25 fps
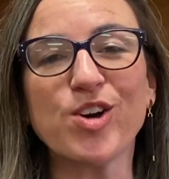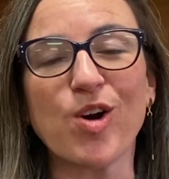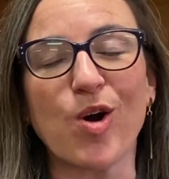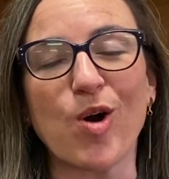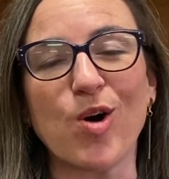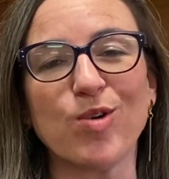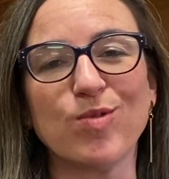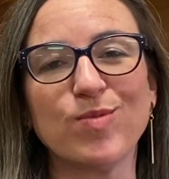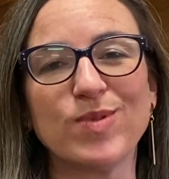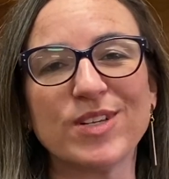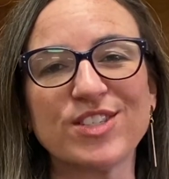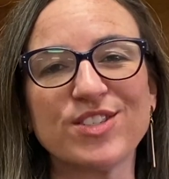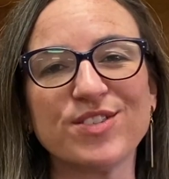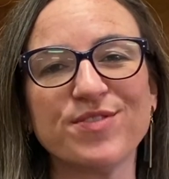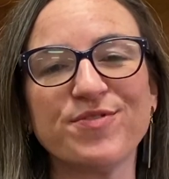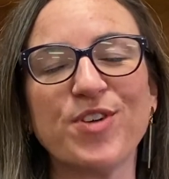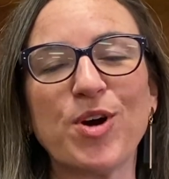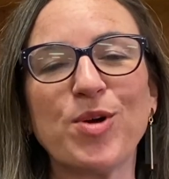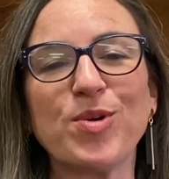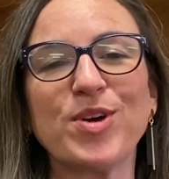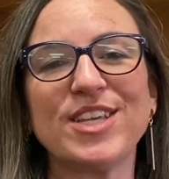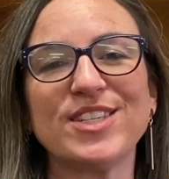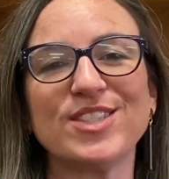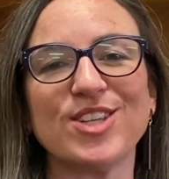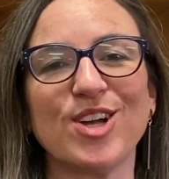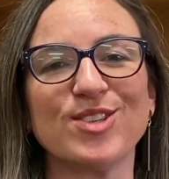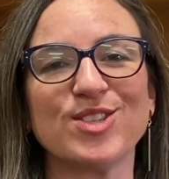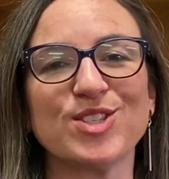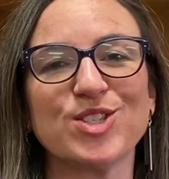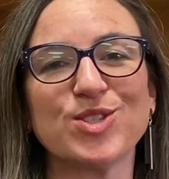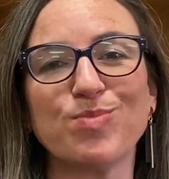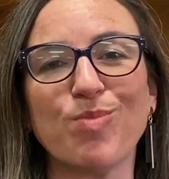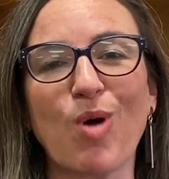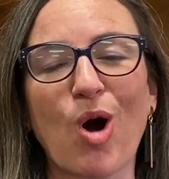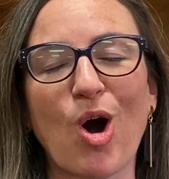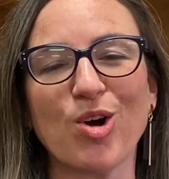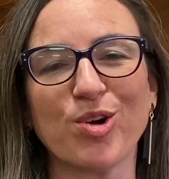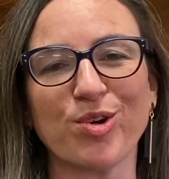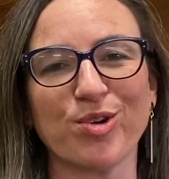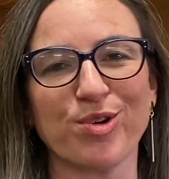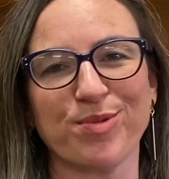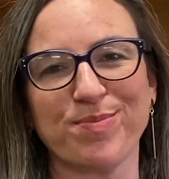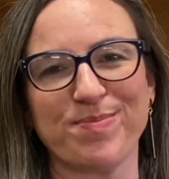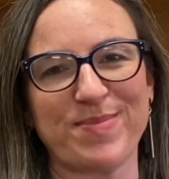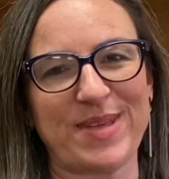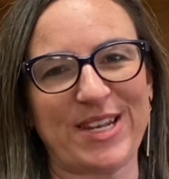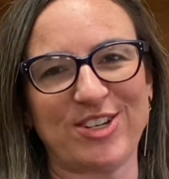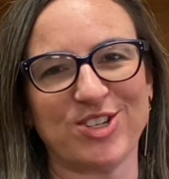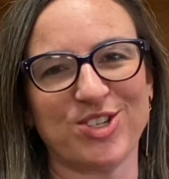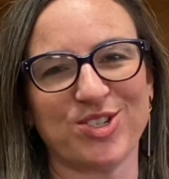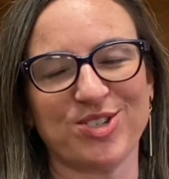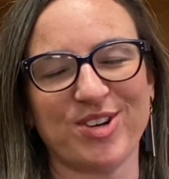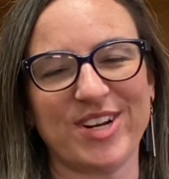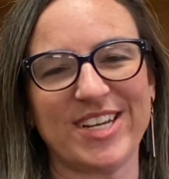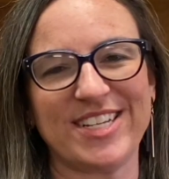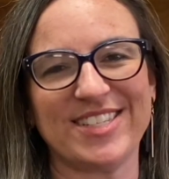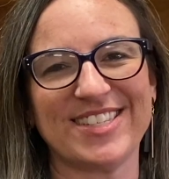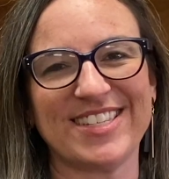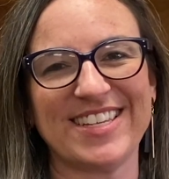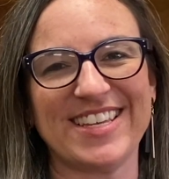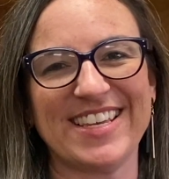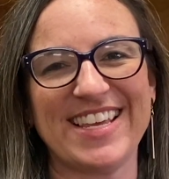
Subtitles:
goal was to focus on small group ministries.